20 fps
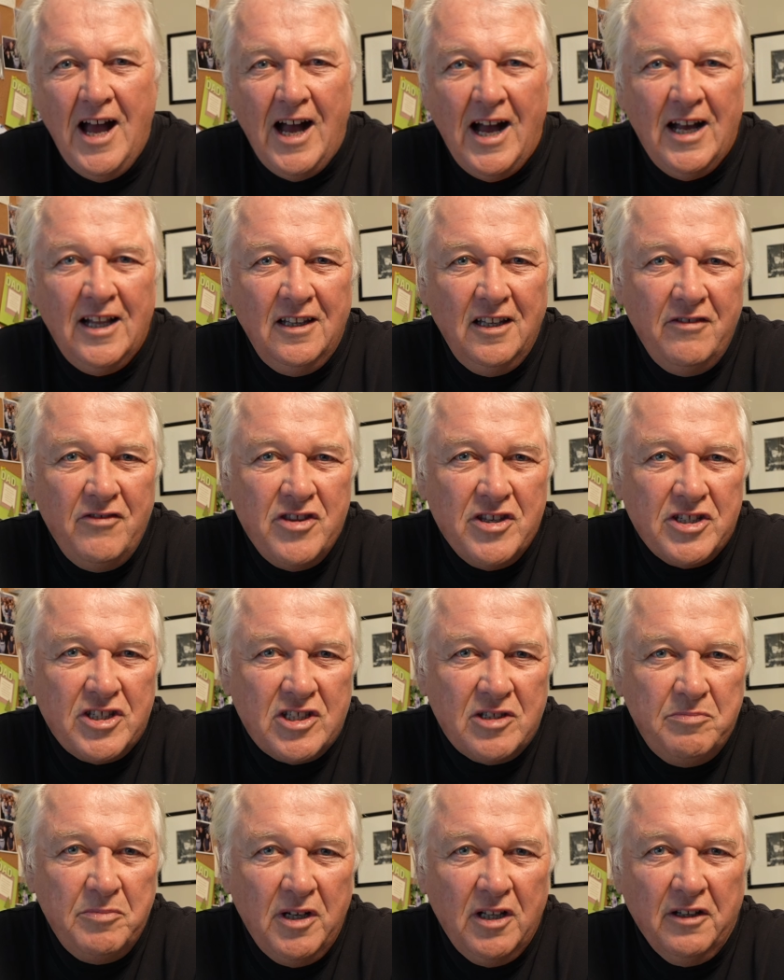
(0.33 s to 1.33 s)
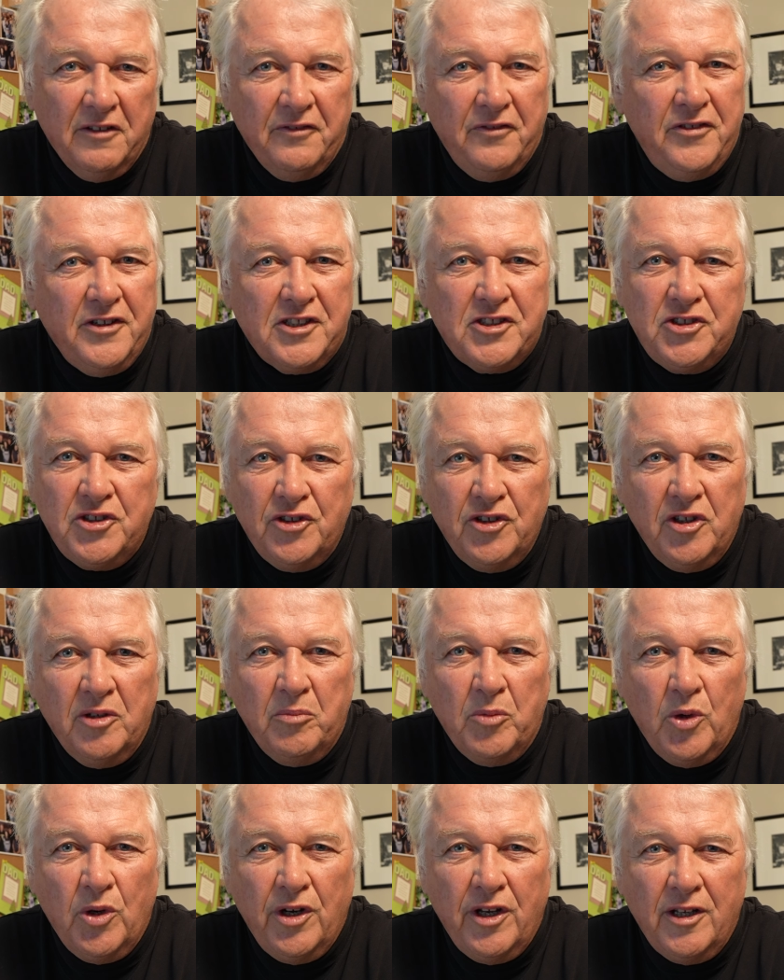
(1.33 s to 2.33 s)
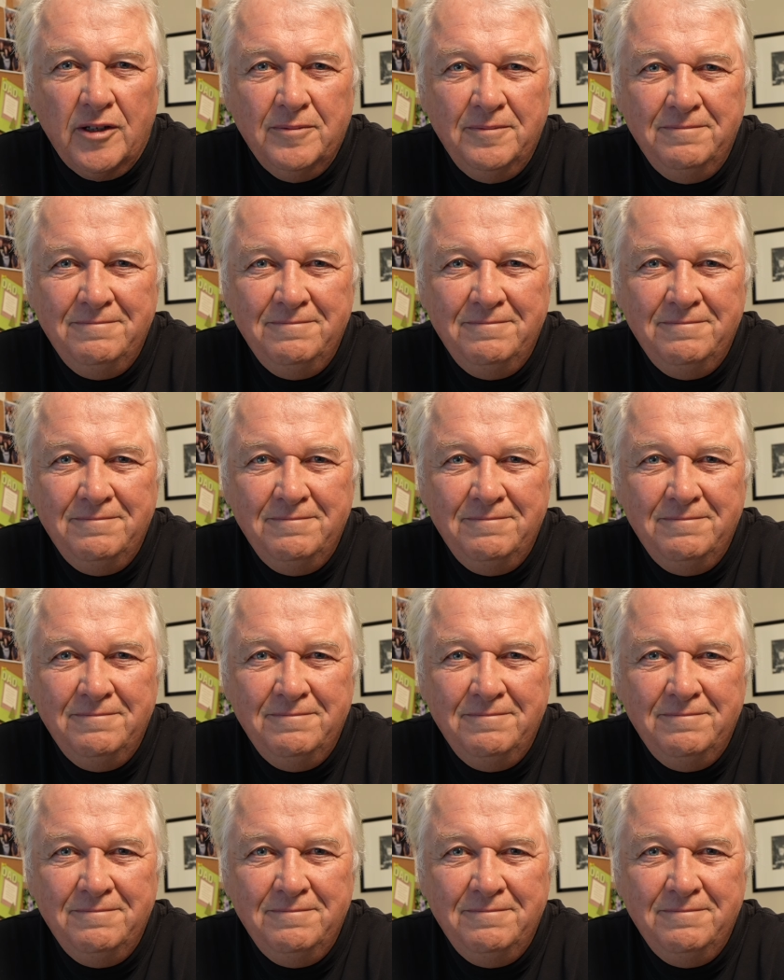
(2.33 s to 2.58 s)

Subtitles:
I love the smell of fixer in the morning.